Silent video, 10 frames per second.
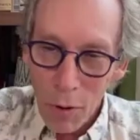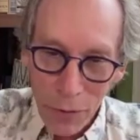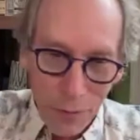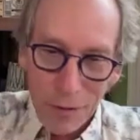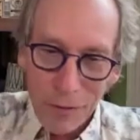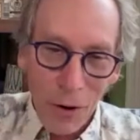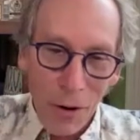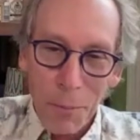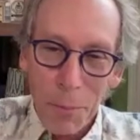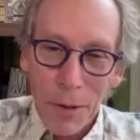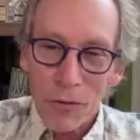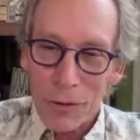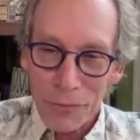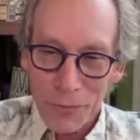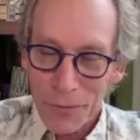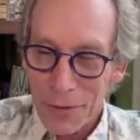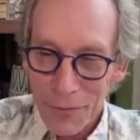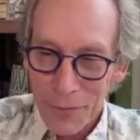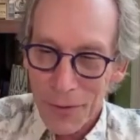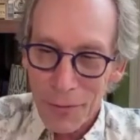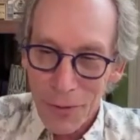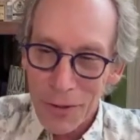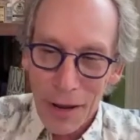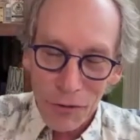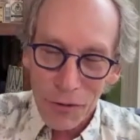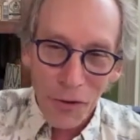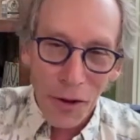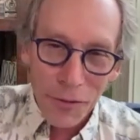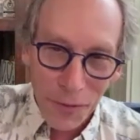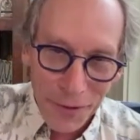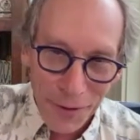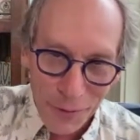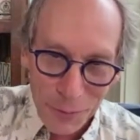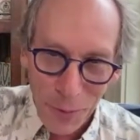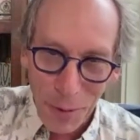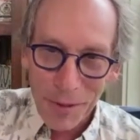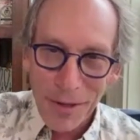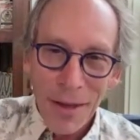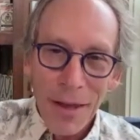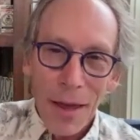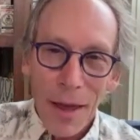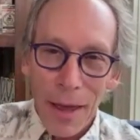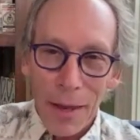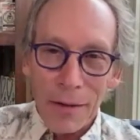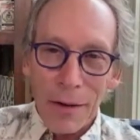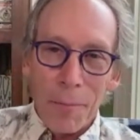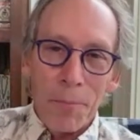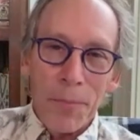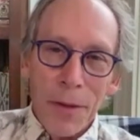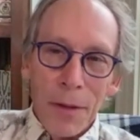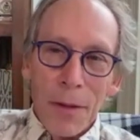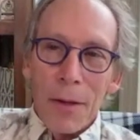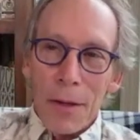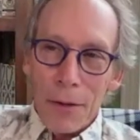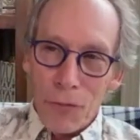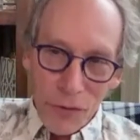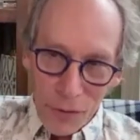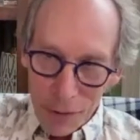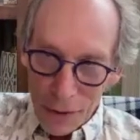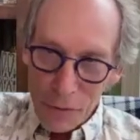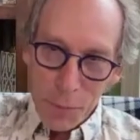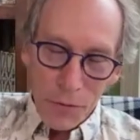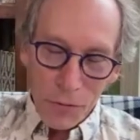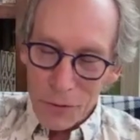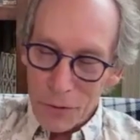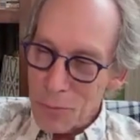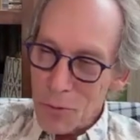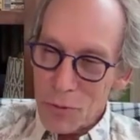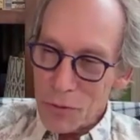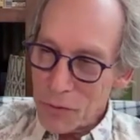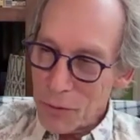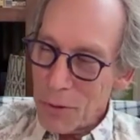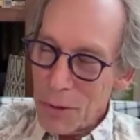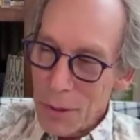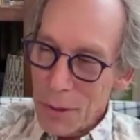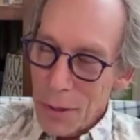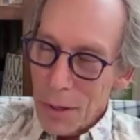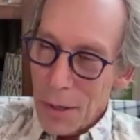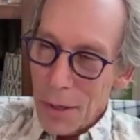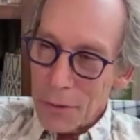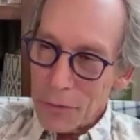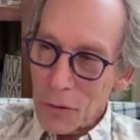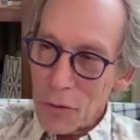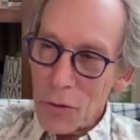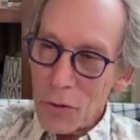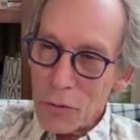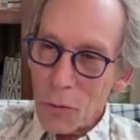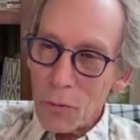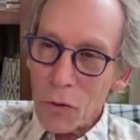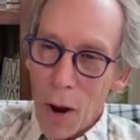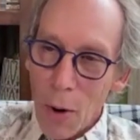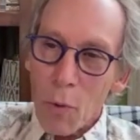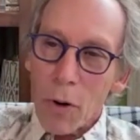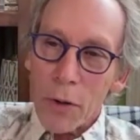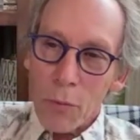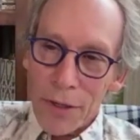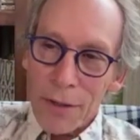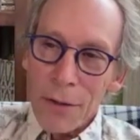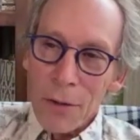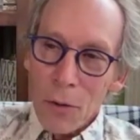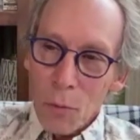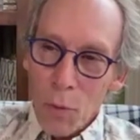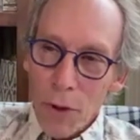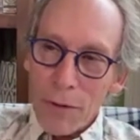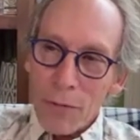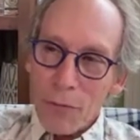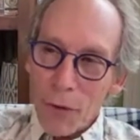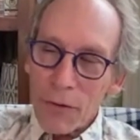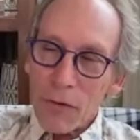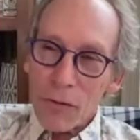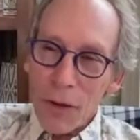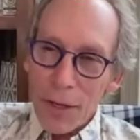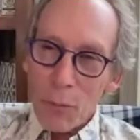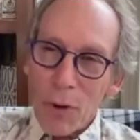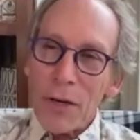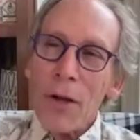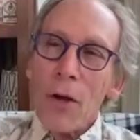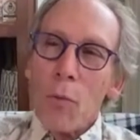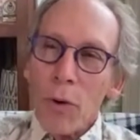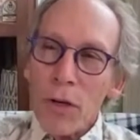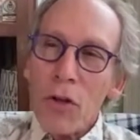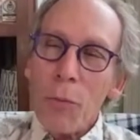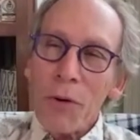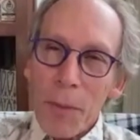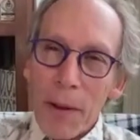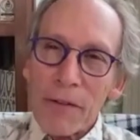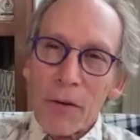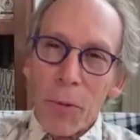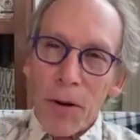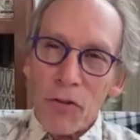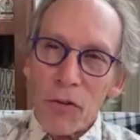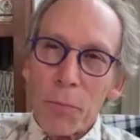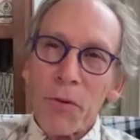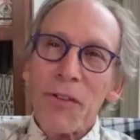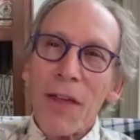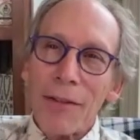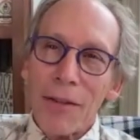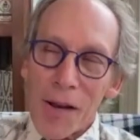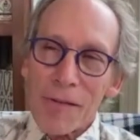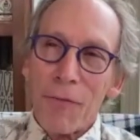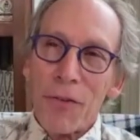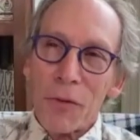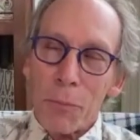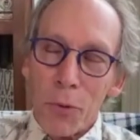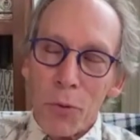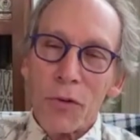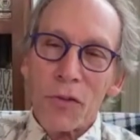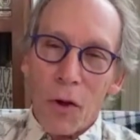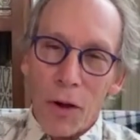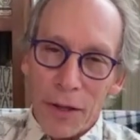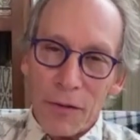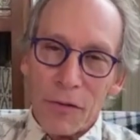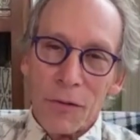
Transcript: than the entire budget of, of, of the National Science Foundation, probably. And um, if it's an expedition to the moon or somewhere. Uh, so, so so I worry when when funds are taken, when, when human space exploration is presented as if it's a boon to science